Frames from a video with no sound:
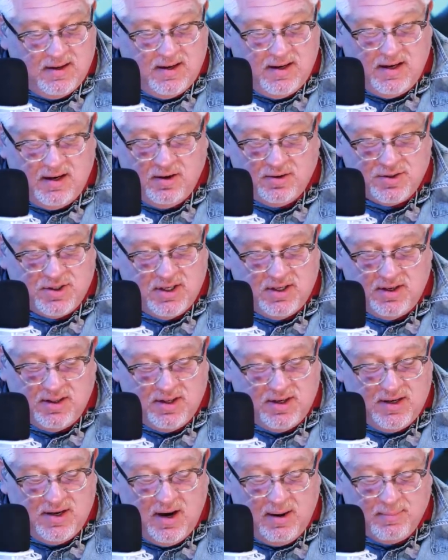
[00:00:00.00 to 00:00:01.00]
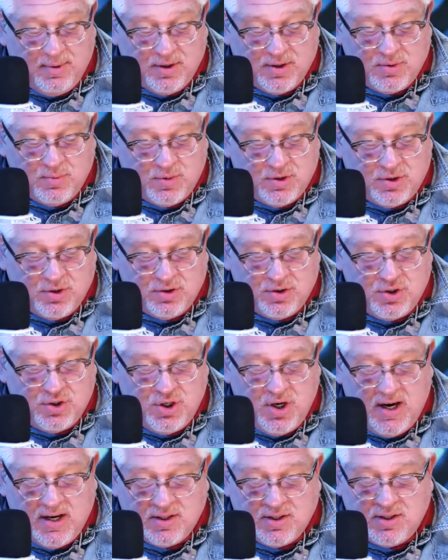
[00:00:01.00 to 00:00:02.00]
He goes into the numbers, which are
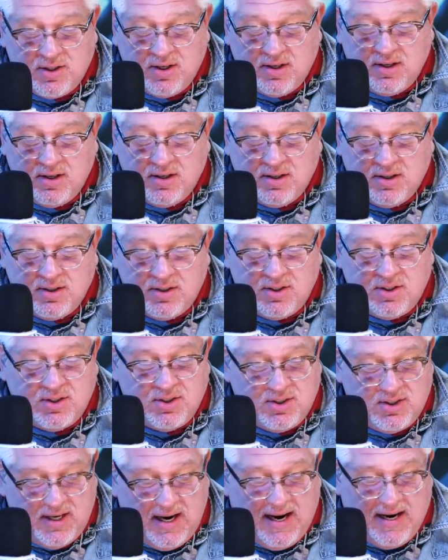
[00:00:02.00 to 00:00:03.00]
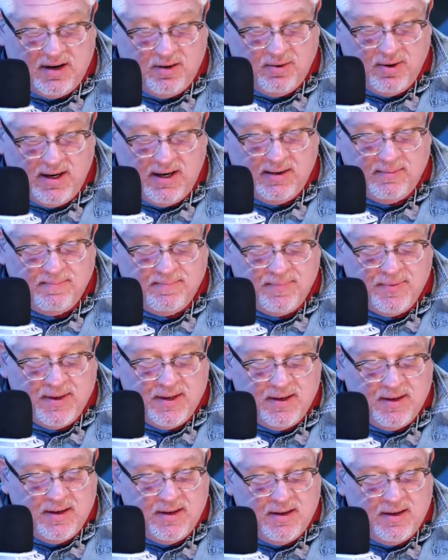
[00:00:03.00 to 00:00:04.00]
just staggering.
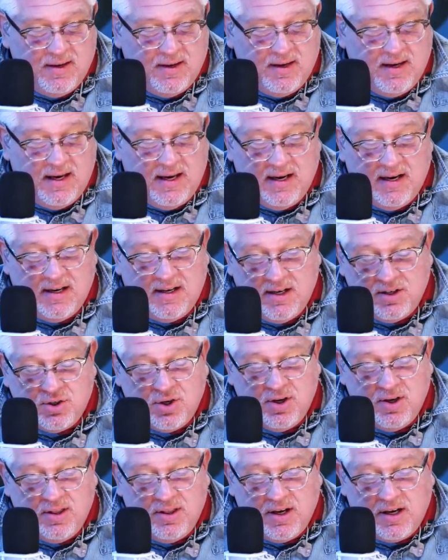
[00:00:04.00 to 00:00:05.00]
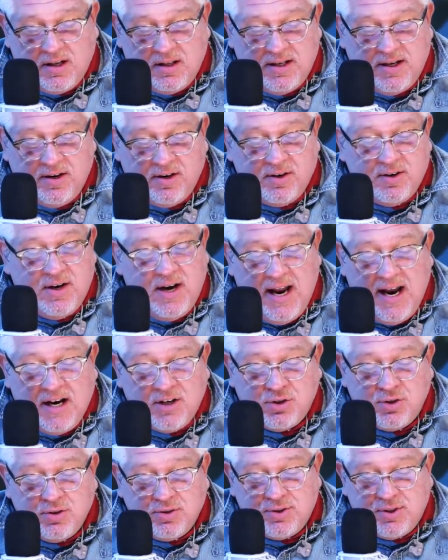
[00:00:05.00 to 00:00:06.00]
In addition to the clear
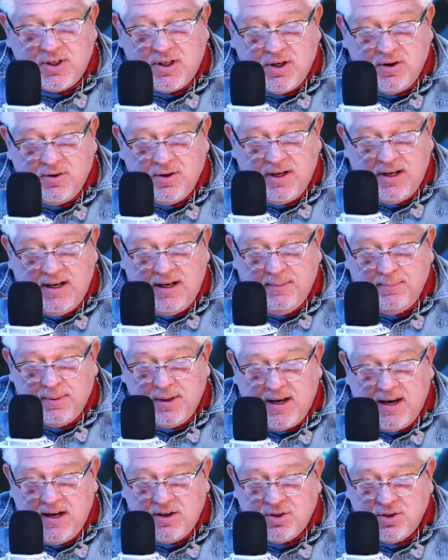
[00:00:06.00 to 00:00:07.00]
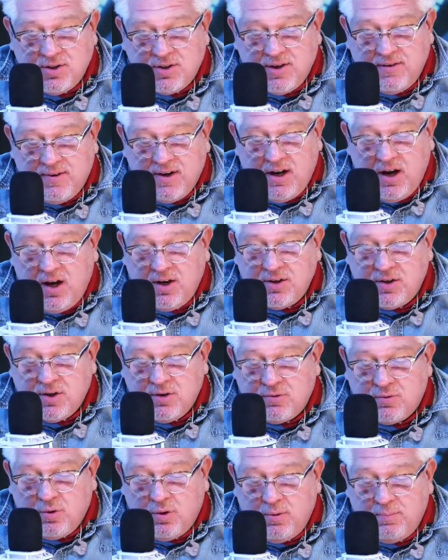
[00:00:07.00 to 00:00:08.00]
national security implications of an
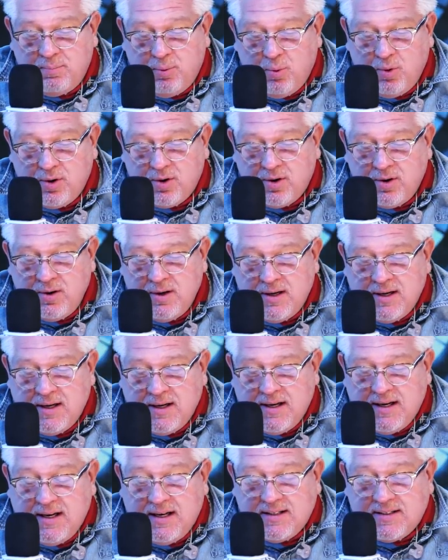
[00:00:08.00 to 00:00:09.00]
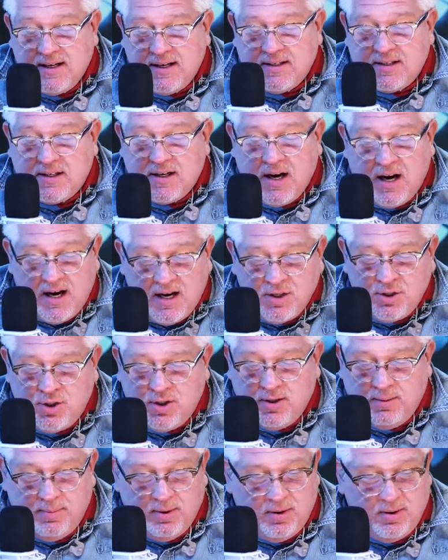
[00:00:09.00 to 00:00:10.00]
uncontrolled border, it's
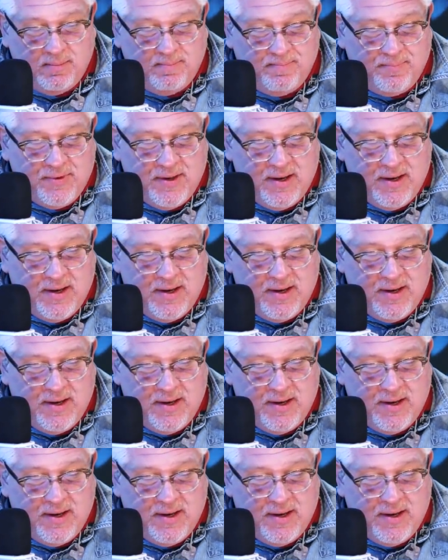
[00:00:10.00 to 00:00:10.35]
unconscionable